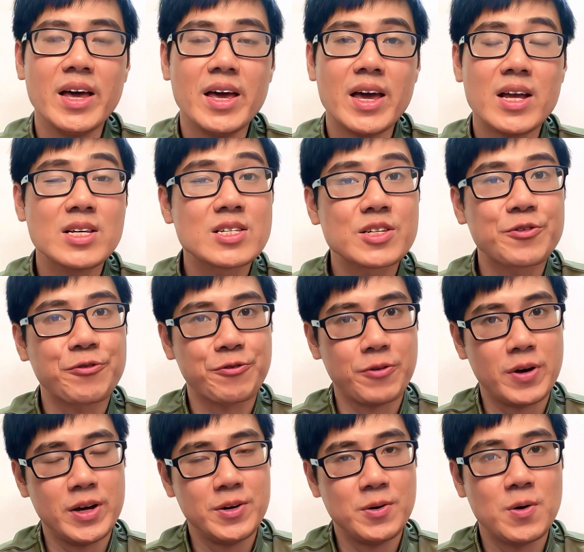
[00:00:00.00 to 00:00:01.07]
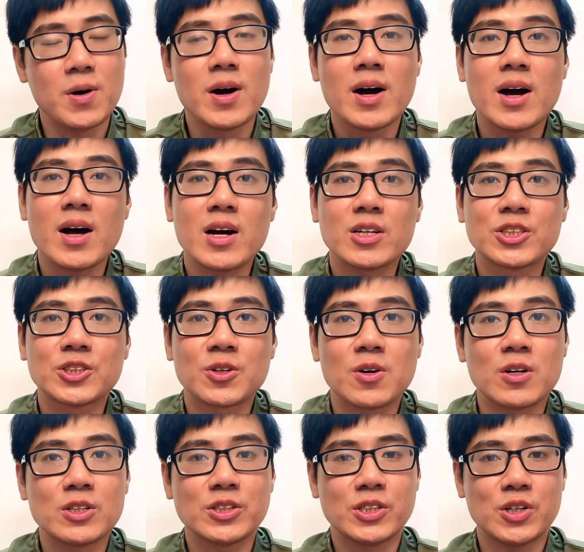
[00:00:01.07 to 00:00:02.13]
And the final
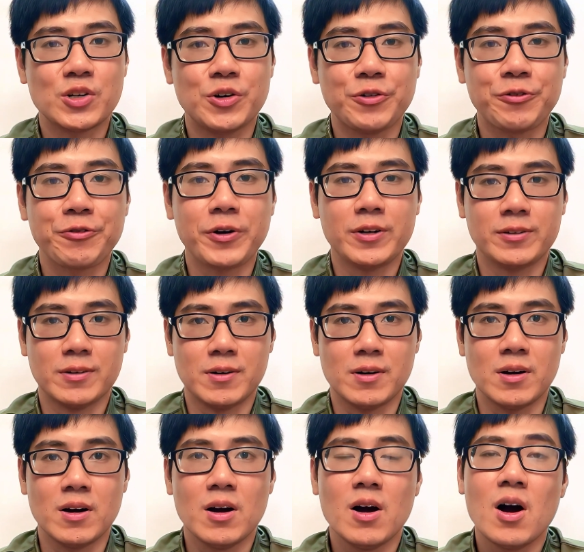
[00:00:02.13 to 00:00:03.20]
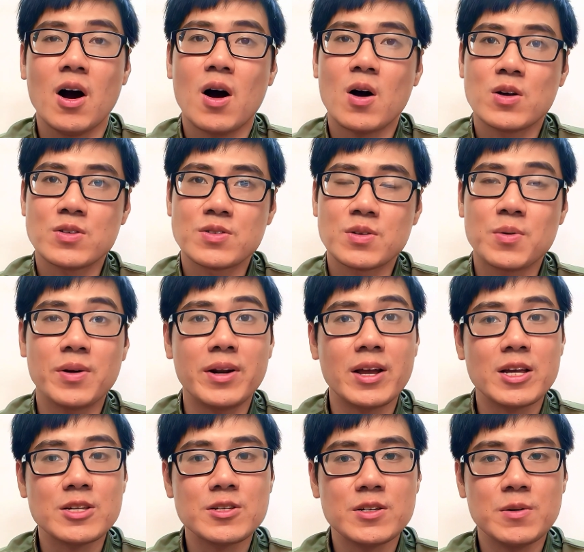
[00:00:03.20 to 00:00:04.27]
astrological factor, although
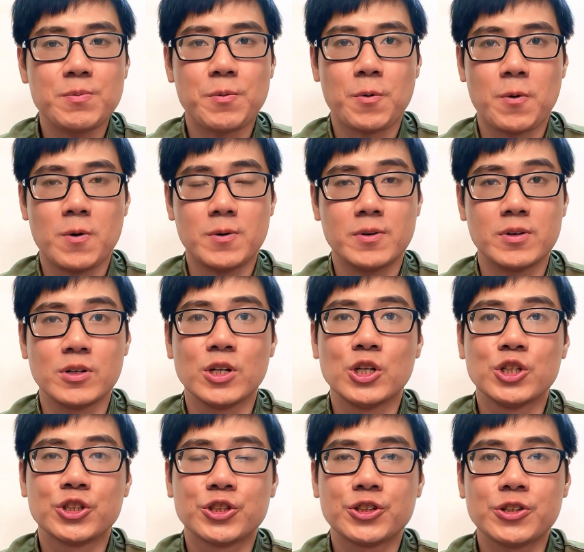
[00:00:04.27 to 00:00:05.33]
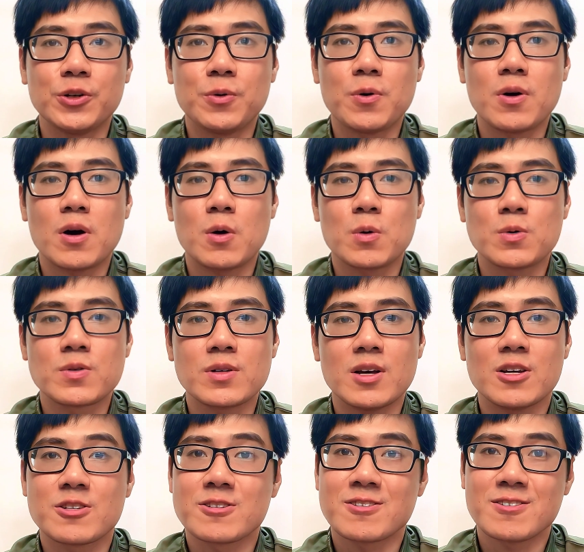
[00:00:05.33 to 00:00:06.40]
less important, still holds
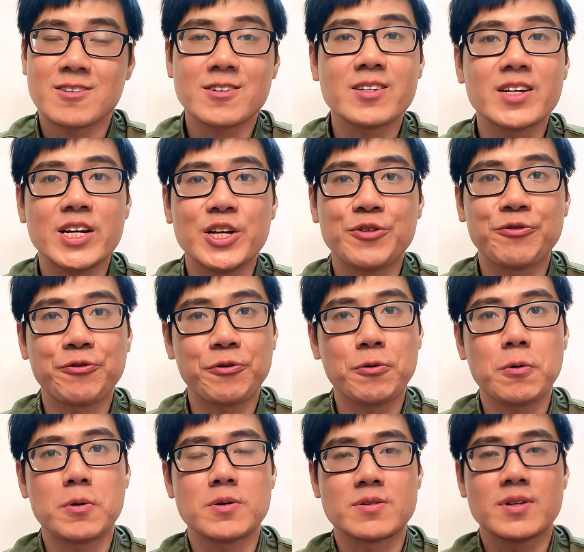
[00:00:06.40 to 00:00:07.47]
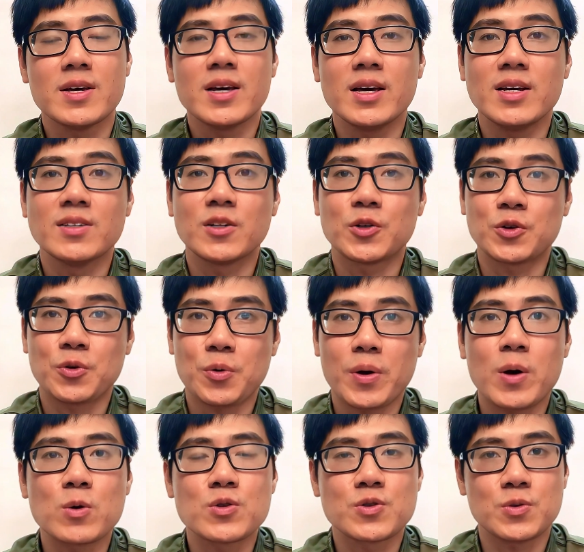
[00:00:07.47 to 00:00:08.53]
a certain influence in the
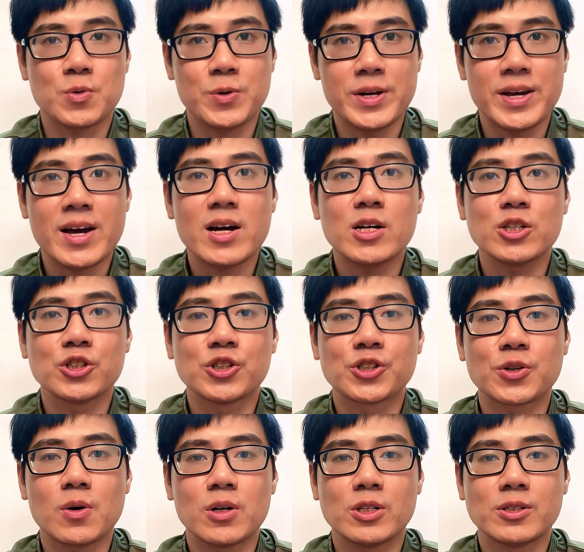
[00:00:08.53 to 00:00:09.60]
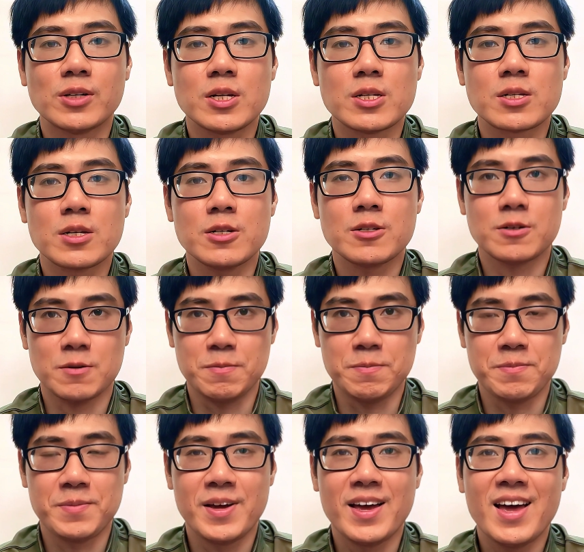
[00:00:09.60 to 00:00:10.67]
12 zodiac astrology
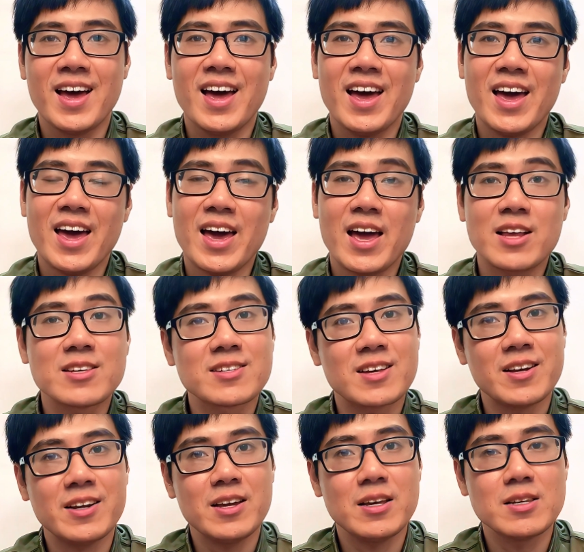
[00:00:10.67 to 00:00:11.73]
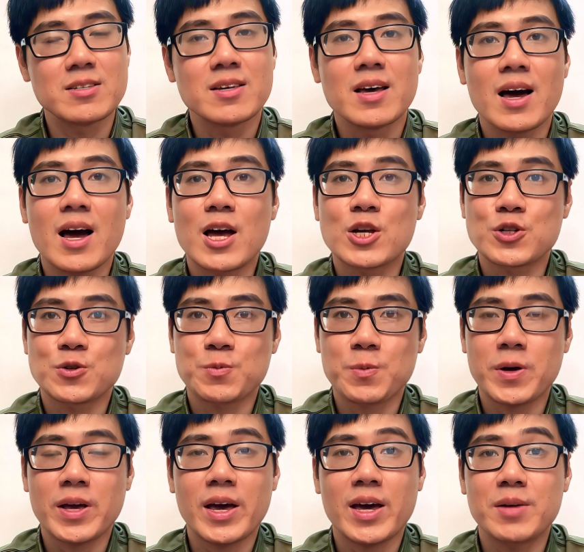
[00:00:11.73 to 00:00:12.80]
system, and that is
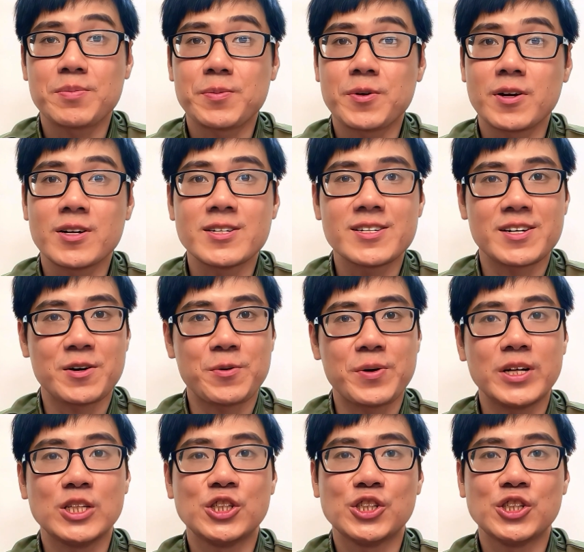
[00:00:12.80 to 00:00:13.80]
aspect and planetary